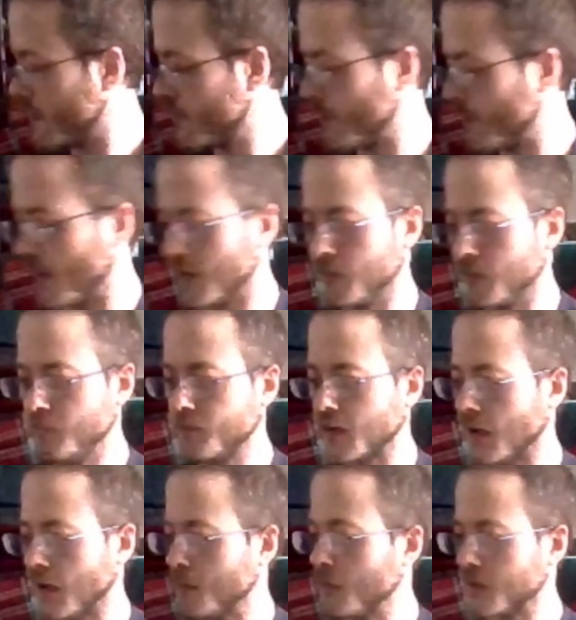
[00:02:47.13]
I
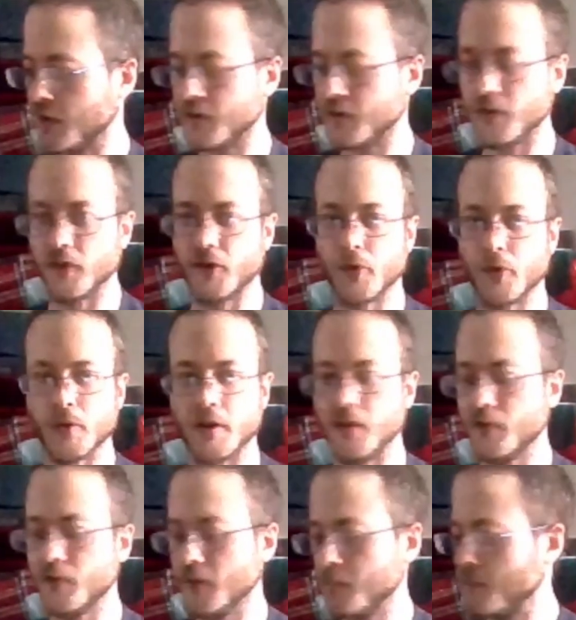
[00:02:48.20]
can't really get into the story
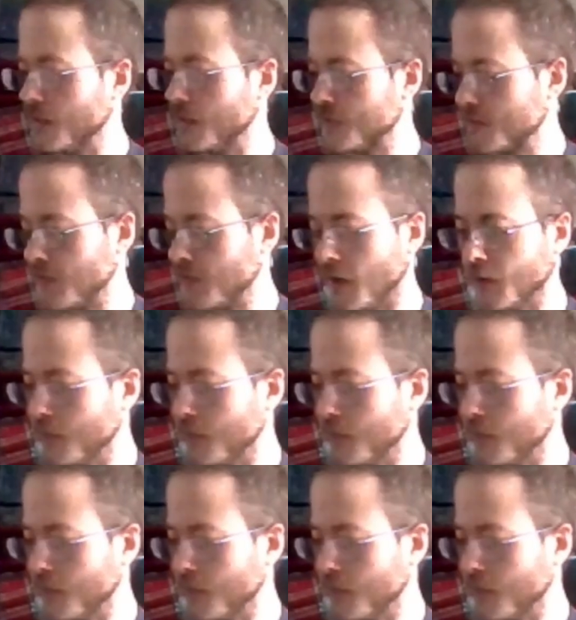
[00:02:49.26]
either. I don't know.